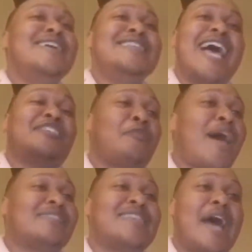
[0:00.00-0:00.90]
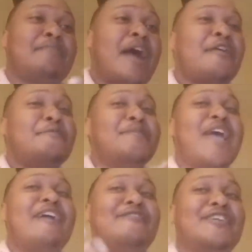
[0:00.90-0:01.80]
that's why I say I'm not gonna
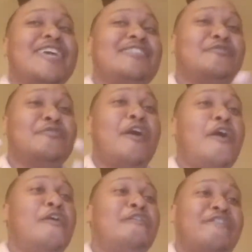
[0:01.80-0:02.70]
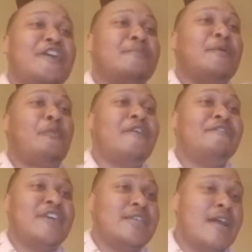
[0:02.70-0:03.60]
be able to get through the whole film in
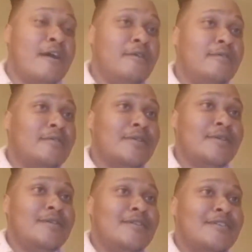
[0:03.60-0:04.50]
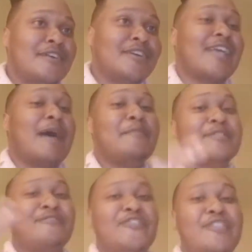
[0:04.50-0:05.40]
one video. Cause
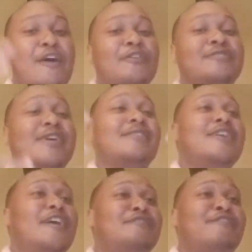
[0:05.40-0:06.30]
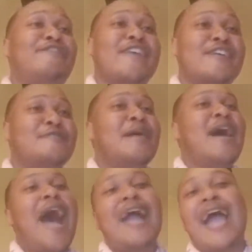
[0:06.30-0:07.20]
for those that love the film,
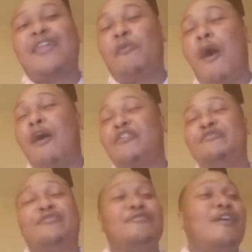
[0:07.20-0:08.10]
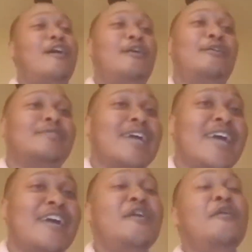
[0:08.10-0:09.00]
I gotta walk you through the whole
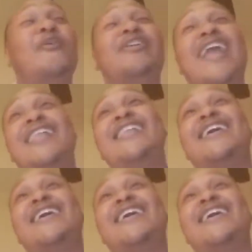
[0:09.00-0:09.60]
thing. When that